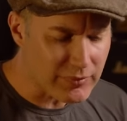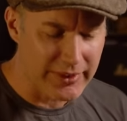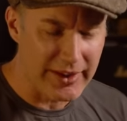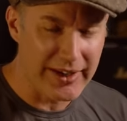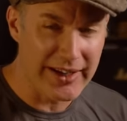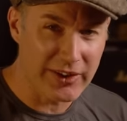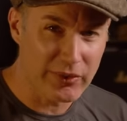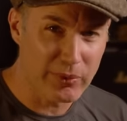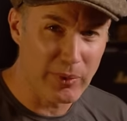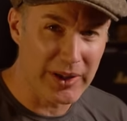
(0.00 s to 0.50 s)
The
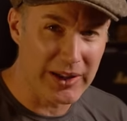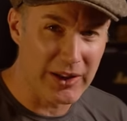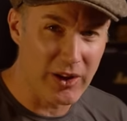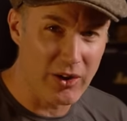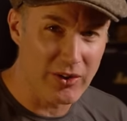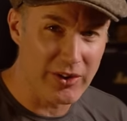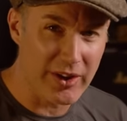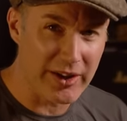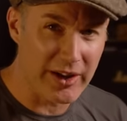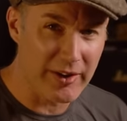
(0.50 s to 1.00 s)
next one
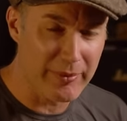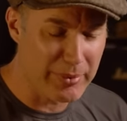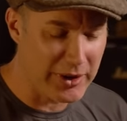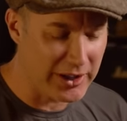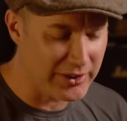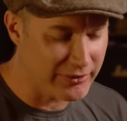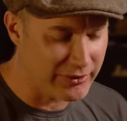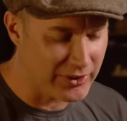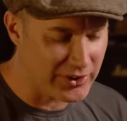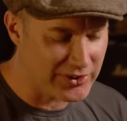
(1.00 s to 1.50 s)
along that I've
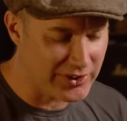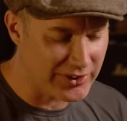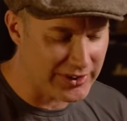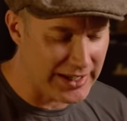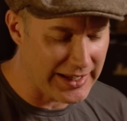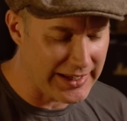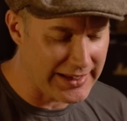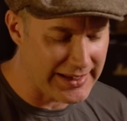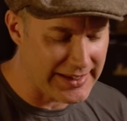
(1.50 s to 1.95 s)
picked for today